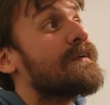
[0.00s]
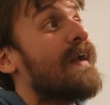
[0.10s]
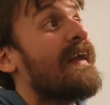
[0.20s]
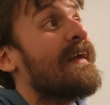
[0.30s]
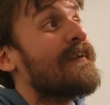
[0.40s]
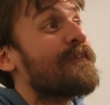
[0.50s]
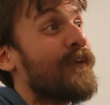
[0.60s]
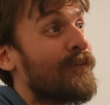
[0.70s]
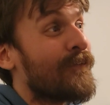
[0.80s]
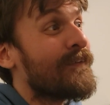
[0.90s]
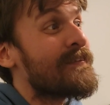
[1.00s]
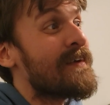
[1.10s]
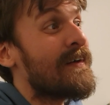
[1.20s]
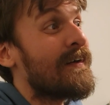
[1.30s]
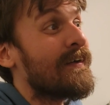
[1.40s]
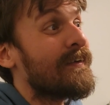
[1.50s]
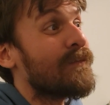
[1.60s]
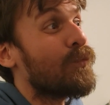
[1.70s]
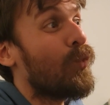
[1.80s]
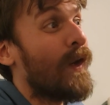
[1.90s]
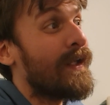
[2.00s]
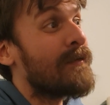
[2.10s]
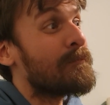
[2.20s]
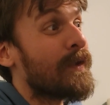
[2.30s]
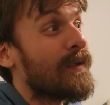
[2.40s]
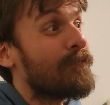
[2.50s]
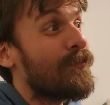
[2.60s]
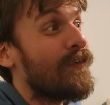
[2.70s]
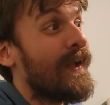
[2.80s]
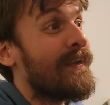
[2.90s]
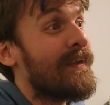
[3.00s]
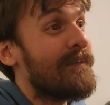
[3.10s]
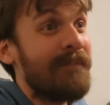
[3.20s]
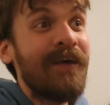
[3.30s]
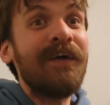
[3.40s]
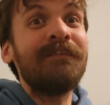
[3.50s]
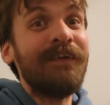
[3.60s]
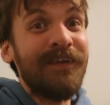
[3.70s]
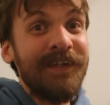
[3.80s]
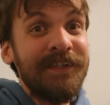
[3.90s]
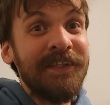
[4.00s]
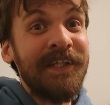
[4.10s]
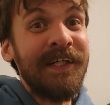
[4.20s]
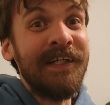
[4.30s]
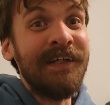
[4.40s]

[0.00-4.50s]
I think the Free World's Guard are white and purple, and then the MARIK Militia